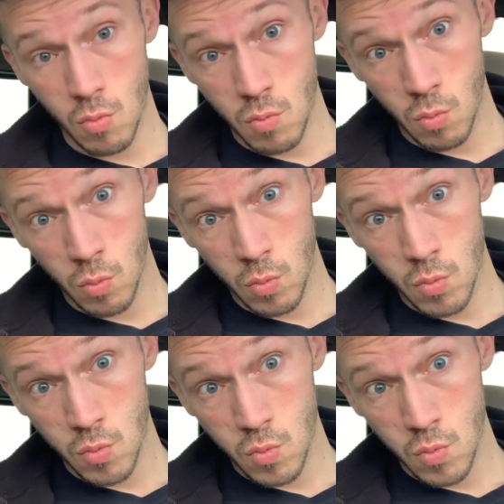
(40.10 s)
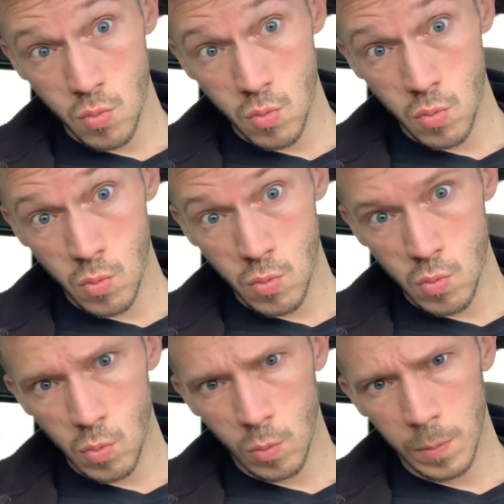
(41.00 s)

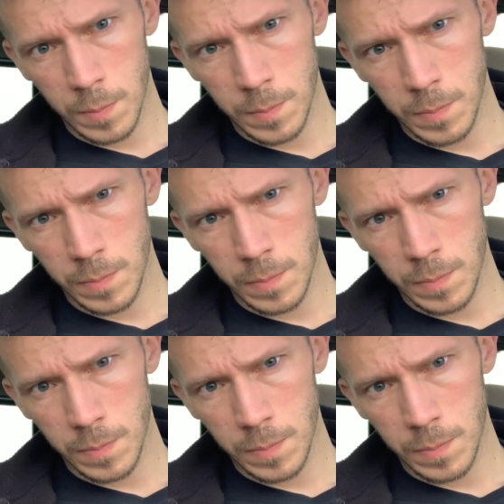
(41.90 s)
(no one is talking)